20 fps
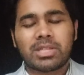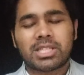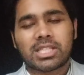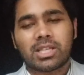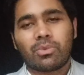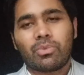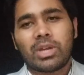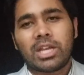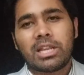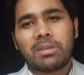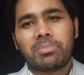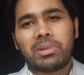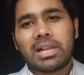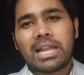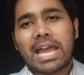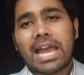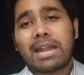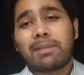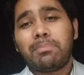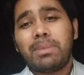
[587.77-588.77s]
It's available
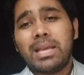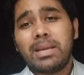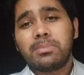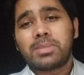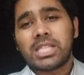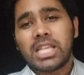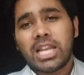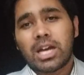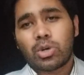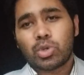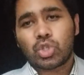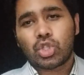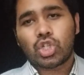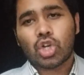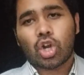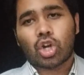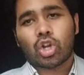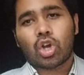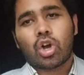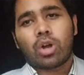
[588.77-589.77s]
at
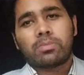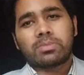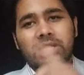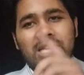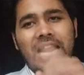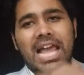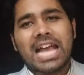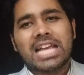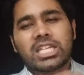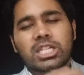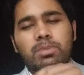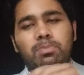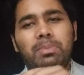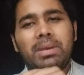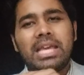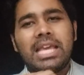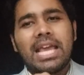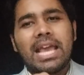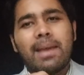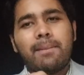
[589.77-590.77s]

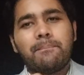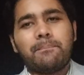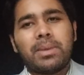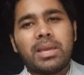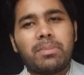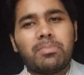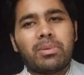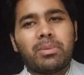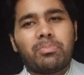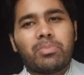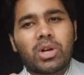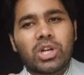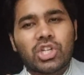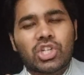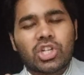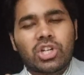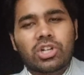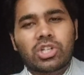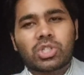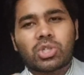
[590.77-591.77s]
pmclounge.com/PMP
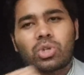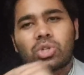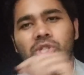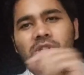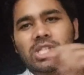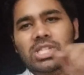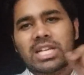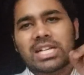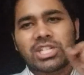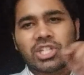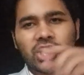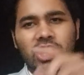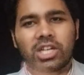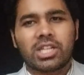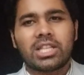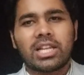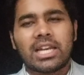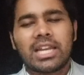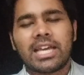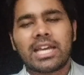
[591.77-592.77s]
preparation resources. I'll share
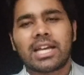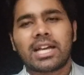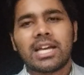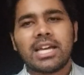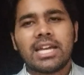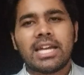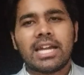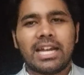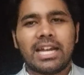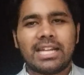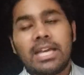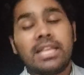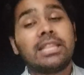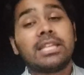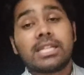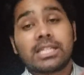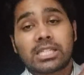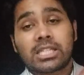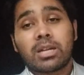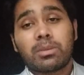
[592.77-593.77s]
the link in
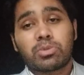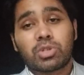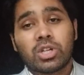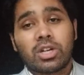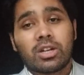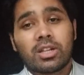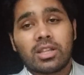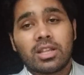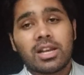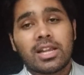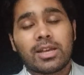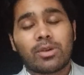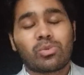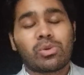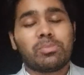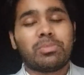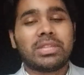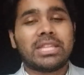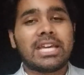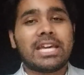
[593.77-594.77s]
the description. The link
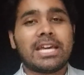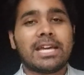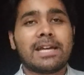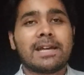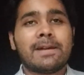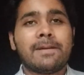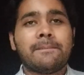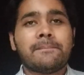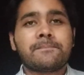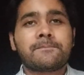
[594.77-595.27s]
will be there.